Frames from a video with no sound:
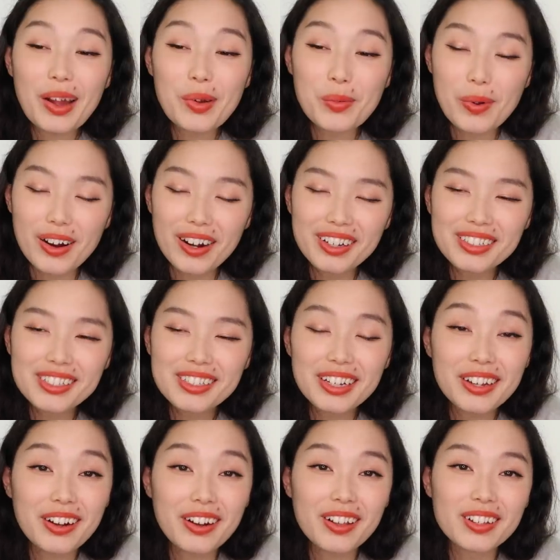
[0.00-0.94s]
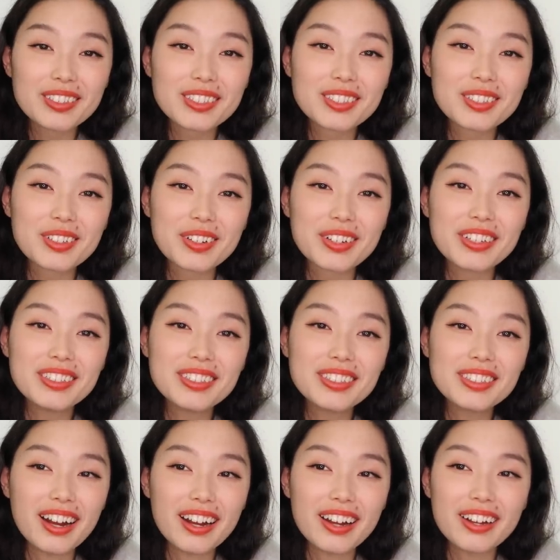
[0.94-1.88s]
I was a college
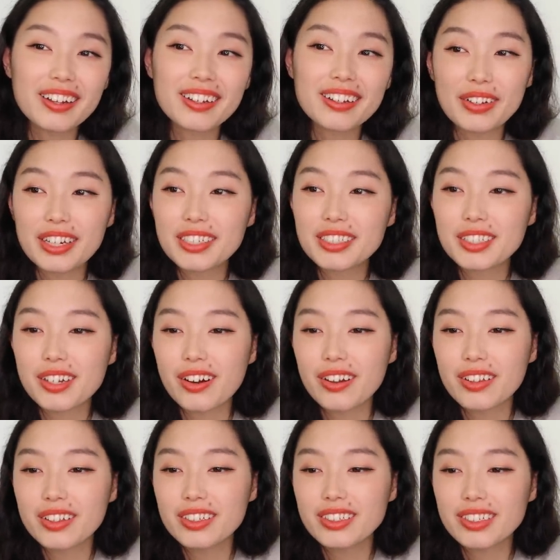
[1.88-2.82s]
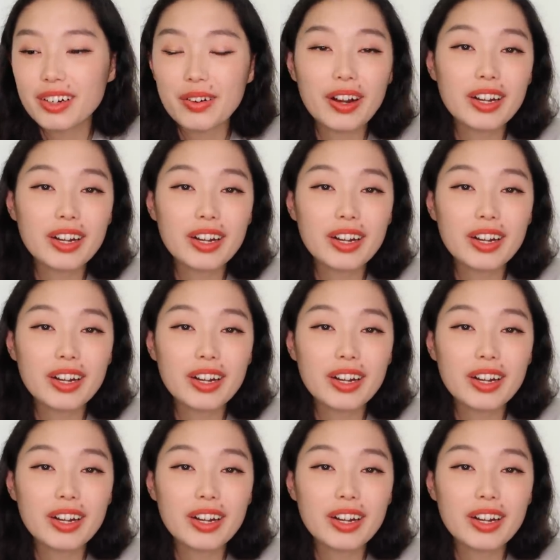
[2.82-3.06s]
student. I finished college, I